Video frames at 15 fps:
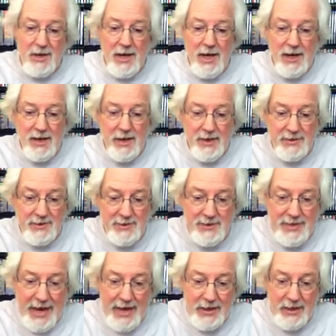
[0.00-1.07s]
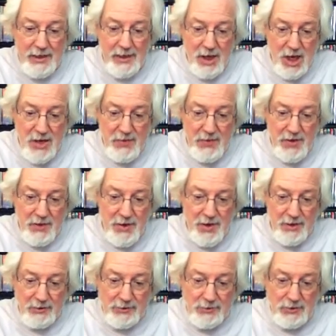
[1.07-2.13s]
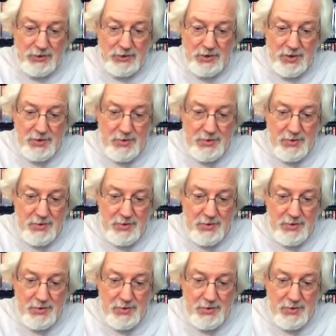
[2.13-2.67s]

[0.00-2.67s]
got it exactly on the nose.